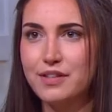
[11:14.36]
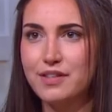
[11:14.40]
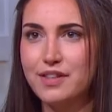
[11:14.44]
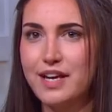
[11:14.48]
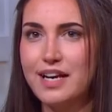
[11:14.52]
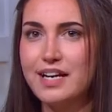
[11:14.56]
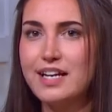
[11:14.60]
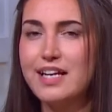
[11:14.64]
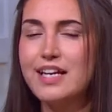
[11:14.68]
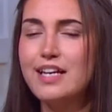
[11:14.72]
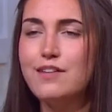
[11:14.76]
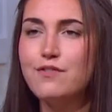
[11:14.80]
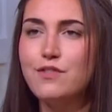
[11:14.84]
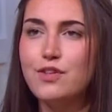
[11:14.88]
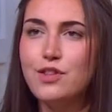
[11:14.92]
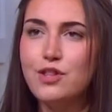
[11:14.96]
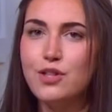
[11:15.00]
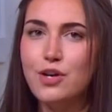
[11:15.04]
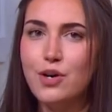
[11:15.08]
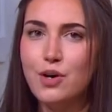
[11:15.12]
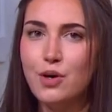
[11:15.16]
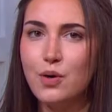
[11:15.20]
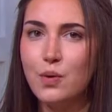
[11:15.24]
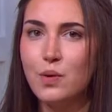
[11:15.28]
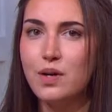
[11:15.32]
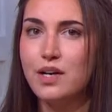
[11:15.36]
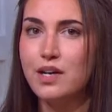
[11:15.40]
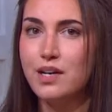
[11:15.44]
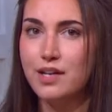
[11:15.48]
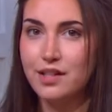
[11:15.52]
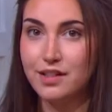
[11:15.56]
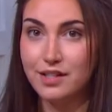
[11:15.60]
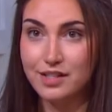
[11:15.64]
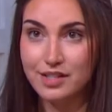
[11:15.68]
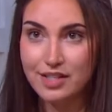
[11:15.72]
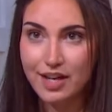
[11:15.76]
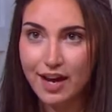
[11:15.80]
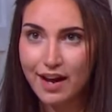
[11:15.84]
that even though
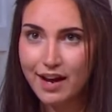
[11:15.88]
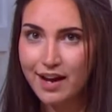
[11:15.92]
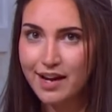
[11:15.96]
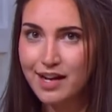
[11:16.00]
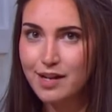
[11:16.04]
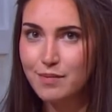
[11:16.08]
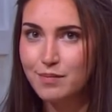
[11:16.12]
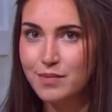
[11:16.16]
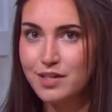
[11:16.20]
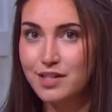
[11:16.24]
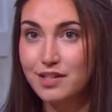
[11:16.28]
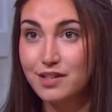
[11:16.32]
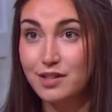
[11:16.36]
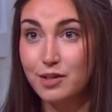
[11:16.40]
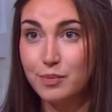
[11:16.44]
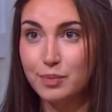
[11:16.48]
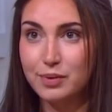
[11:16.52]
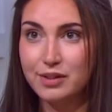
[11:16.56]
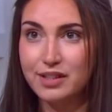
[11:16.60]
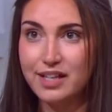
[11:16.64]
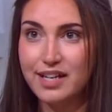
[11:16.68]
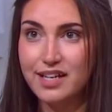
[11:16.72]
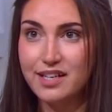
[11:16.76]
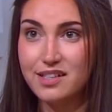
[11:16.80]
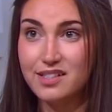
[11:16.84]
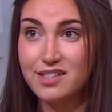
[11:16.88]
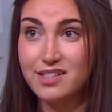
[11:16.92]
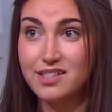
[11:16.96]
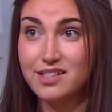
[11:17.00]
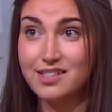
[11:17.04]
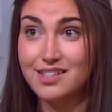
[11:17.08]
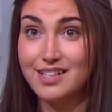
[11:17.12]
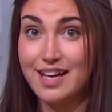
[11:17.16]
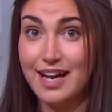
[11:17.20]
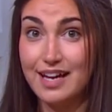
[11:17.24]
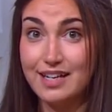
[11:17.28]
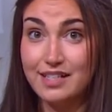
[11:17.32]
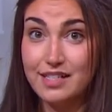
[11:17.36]
the time, the place,
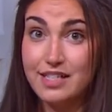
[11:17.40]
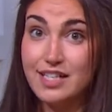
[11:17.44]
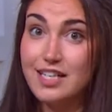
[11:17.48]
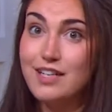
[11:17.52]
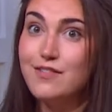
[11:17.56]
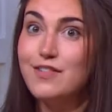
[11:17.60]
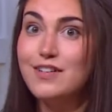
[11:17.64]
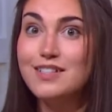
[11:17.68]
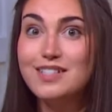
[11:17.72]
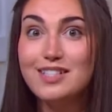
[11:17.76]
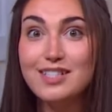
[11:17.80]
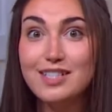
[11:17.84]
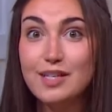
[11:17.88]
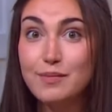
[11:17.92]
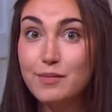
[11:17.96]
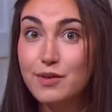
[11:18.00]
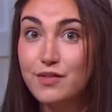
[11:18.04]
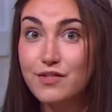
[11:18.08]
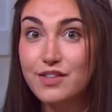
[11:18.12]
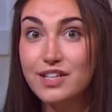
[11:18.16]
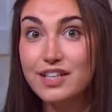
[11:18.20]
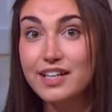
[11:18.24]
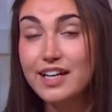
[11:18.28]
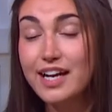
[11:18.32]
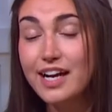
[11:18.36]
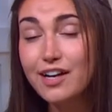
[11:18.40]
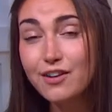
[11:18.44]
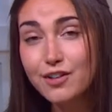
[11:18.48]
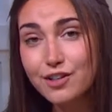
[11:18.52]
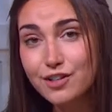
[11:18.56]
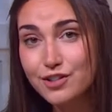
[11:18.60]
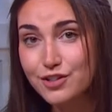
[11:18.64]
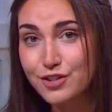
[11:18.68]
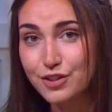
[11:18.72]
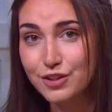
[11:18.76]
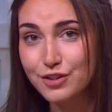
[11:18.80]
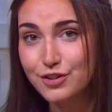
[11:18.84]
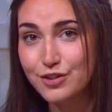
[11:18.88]
and even some of the
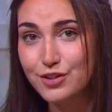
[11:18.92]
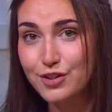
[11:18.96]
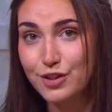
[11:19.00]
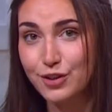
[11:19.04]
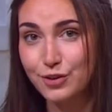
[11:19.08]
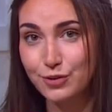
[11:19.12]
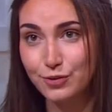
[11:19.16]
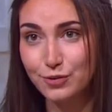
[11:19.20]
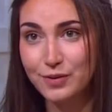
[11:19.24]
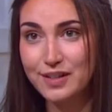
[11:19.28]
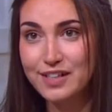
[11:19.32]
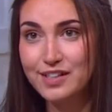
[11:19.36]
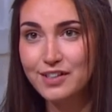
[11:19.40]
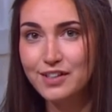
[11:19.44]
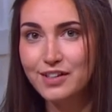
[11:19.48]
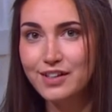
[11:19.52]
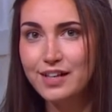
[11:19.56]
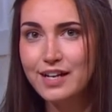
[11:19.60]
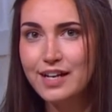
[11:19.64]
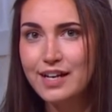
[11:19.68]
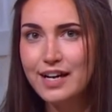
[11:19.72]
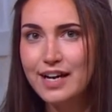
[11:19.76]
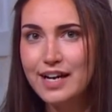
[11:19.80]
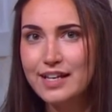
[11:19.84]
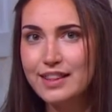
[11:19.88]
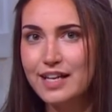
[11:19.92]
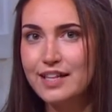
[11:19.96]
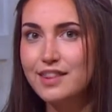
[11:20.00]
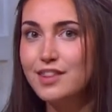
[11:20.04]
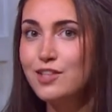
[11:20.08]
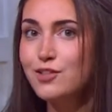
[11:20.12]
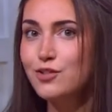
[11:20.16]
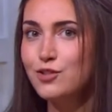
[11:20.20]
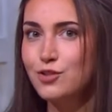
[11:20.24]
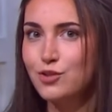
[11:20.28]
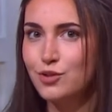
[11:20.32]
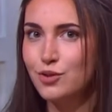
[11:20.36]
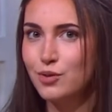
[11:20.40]
characters are real, that
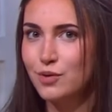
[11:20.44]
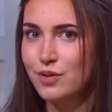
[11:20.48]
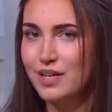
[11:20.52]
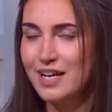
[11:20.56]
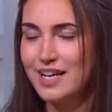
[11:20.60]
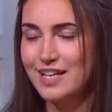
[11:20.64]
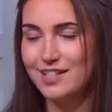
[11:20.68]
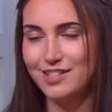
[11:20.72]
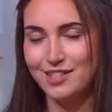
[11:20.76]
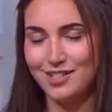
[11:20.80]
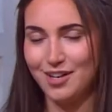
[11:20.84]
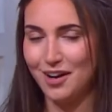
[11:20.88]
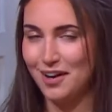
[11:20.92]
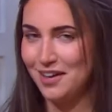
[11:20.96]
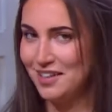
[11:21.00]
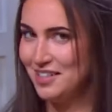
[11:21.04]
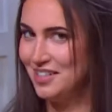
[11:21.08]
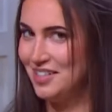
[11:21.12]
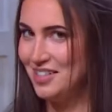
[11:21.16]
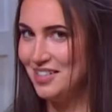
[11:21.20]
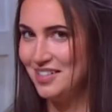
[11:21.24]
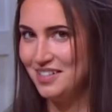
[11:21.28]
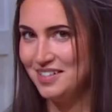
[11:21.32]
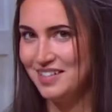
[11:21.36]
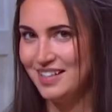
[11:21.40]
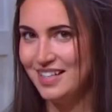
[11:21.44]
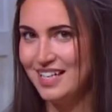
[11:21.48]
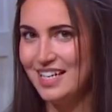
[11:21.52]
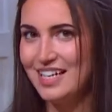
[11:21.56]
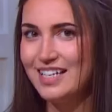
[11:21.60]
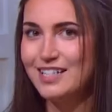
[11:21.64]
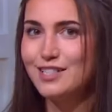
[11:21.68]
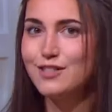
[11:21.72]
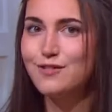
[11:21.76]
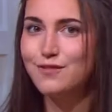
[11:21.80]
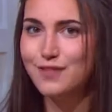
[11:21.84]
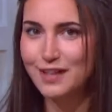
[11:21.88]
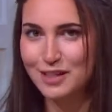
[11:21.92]
this story is not. It
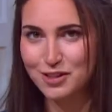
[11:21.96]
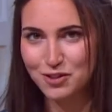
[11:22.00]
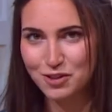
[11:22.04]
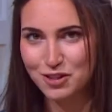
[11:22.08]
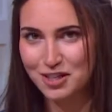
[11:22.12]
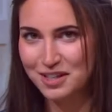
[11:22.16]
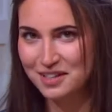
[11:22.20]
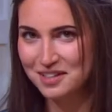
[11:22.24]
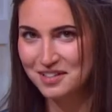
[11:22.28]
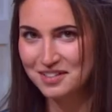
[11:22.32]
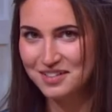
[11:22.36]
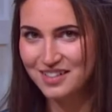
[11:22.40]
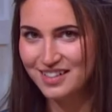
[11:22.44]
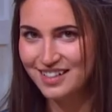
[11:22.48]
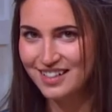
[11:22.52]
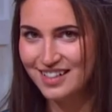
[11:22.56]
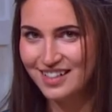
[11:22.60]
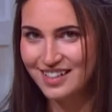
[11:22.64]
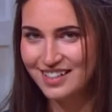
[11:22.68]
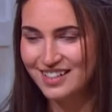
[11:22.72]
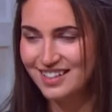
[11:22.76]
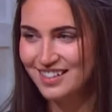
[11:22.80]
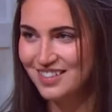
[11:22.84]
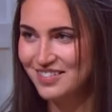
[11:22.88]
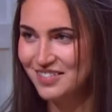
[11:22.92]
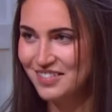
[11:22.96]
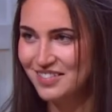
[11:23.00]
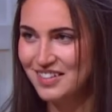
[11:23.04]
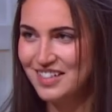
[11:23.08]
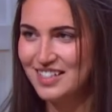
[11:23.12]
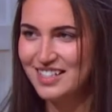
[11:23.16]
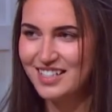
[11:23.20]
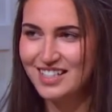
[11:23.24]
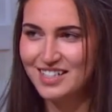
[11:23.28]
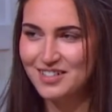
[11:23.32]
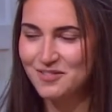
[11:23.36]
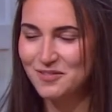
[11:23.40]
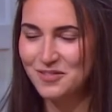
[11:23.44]
is fiction. It
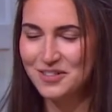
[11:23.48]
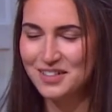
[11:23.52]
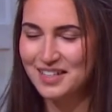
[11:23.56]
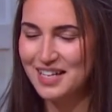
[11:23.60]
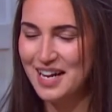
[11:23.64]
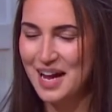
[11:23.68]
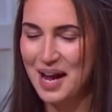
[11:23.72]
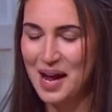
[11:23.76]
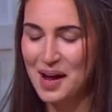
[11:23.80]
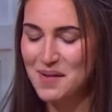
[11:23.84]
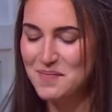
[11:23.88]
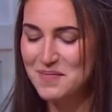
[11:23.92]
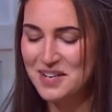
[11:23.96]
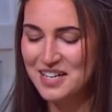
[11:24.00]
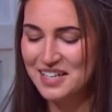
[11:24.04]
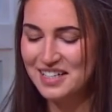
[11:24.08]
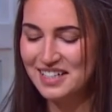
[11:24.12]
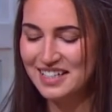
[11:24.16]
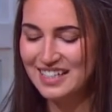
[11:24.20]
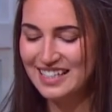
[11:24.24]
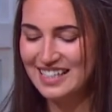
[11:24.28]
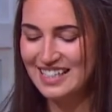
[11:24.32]
didn't really happen.